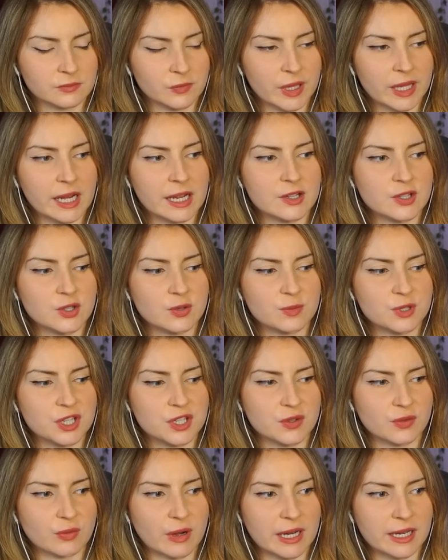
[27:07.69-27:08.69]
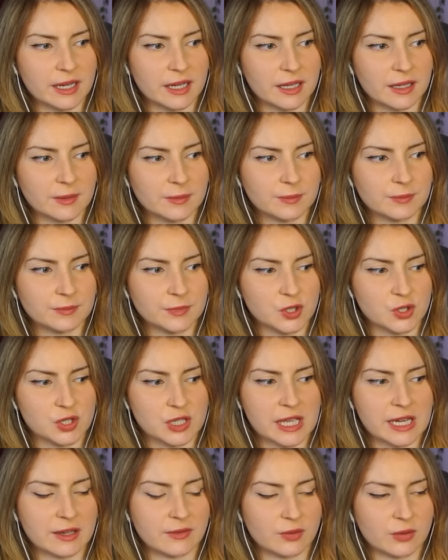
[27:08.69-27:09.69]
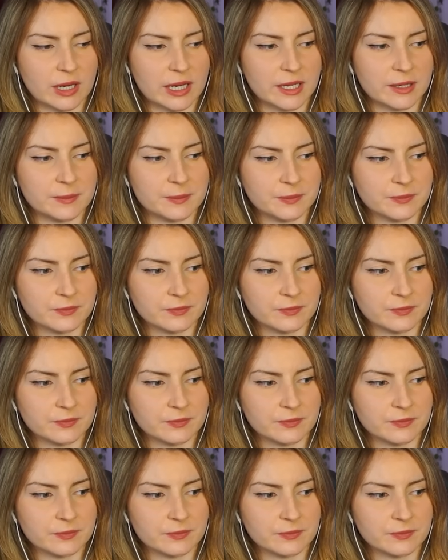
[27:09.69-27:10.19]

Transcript: And I assume she's a righty, so she can't even write.